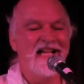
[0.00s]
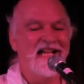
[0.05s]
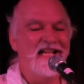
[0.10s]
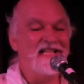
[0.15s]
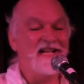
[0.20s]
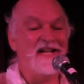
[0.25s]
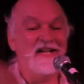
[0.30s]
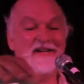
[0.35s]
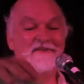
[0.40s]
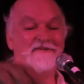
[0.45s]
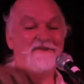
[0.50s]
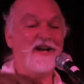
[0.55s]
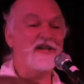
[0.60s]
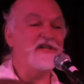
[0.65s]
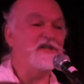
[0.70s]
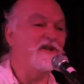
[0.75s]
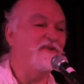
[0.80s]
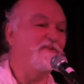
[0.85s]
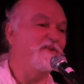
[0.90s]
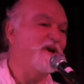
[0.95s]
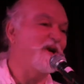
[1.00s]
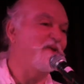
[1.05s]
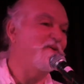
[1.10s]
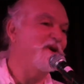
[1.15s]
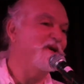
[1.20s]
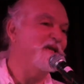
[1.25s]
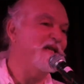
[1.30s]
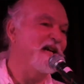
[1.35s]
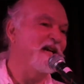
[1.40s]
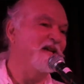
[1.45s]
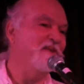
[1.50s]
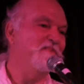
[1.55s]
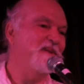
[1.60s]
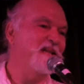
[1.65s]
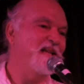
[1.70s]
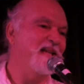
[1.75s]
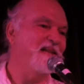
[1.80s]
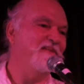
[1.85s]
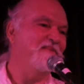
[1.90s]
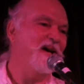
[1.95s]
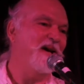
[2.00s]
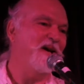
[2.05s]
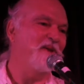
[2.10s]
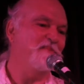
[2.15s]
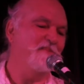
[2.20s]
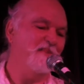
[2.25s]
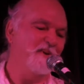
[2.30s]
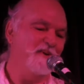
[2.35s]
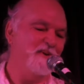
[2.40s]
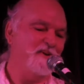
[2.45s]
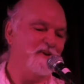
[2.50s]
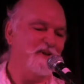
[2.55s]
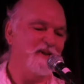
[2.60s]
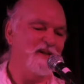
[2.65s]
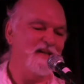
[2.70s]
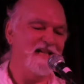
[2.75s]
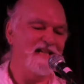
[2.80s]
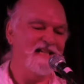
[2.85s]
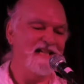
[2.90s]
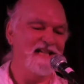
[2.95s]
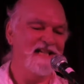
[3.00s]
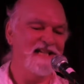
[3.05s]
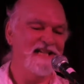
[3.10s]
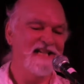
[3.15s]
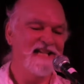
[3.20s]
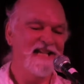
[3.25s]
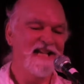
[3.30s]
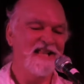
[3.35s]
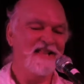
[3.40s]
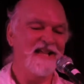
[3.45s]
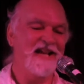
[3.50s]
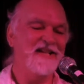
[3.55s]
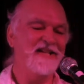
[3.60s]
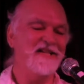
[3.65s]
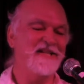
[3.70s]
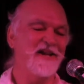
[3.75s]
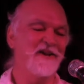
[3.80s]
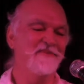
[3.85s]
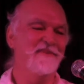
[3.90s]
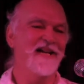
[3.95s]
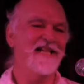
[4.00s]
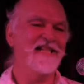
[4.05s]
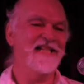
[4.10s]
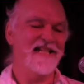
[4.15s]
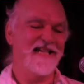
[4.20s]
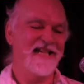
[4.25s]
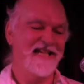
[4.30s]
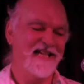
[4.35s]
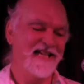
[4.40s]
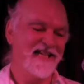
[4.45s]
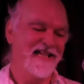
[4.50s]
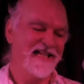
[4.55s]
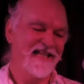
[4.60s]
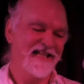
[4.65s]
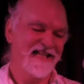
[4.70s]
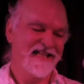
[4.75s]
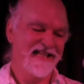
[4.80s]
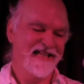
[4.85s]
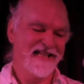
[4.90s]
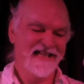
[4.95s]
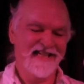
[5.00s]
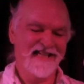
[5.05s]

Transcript: It's only a fraction of what I wrote down, but I hope you enjoy it.